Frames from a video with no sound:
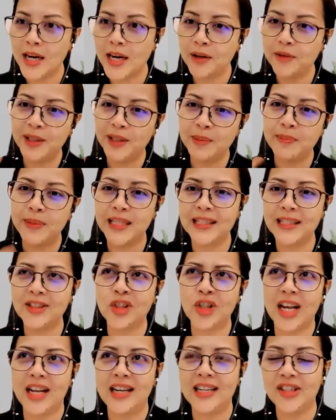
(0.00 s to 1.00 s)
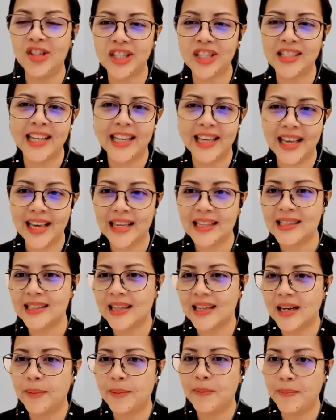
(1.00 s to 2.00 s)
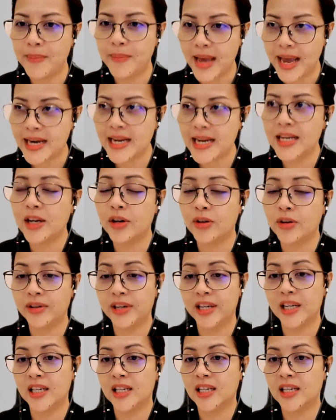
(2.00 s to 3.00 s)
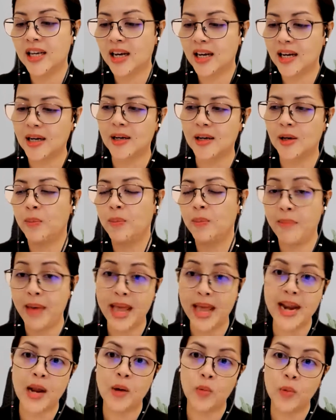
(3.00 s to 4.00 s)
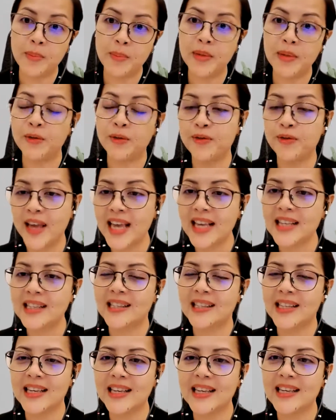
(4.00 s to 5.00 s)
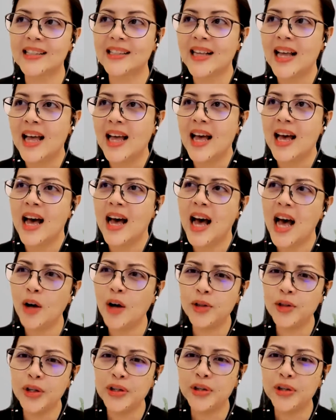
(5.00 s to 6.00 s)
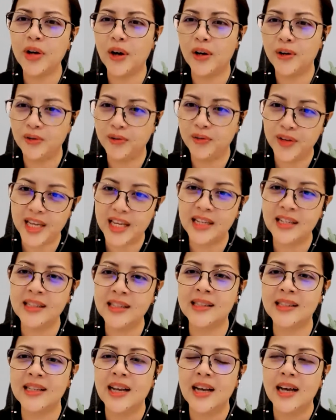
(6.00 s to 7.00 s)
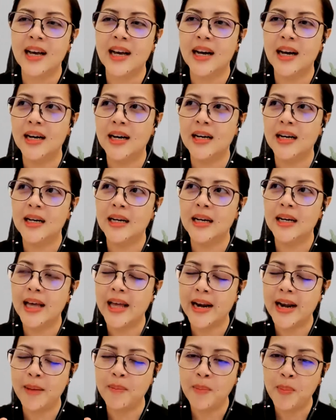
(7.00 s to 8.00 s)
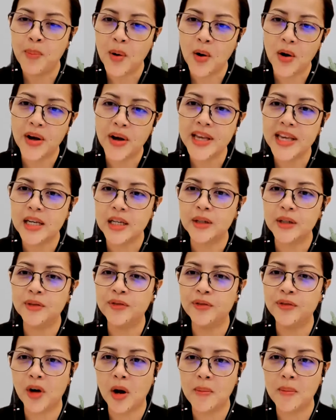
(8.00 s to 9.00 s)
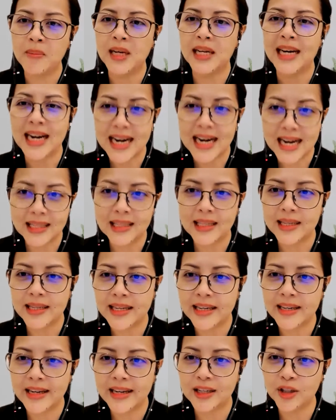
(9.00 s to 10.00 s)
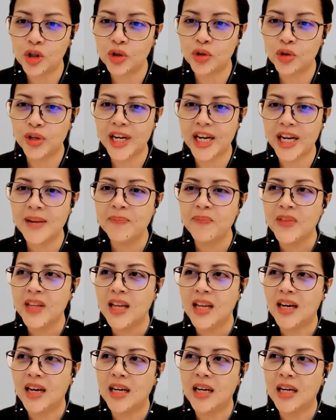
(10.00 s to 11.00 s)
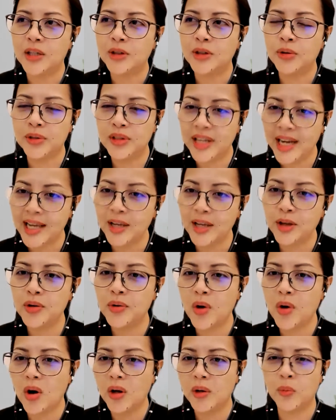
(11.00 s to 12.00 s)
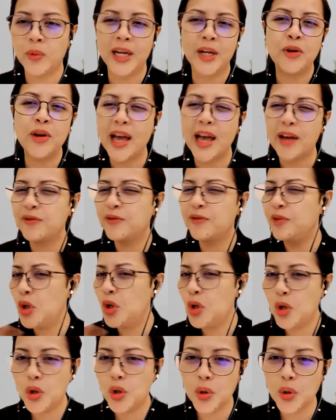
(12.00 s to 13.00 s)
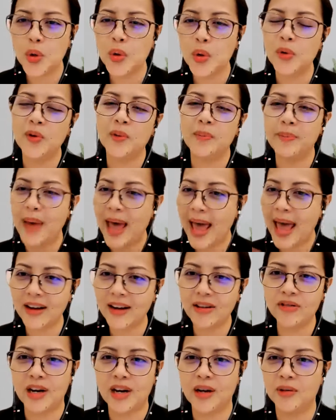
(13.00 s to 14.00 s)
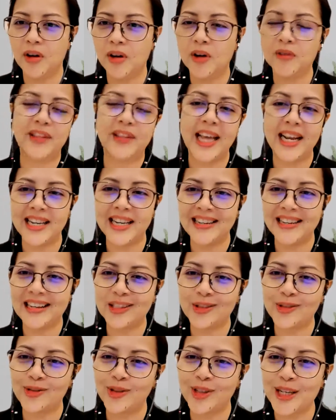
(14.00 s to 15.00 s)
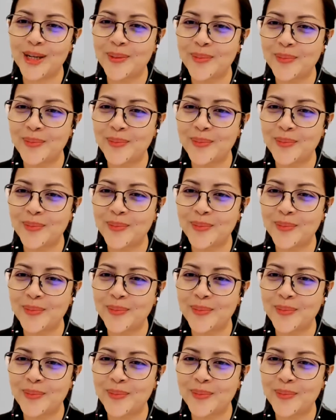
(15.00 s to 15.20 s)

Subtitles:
of the biggest challenges, I guess, many career men and women face is how do you convince an employer from another industry to take you on when you have no background of that industry?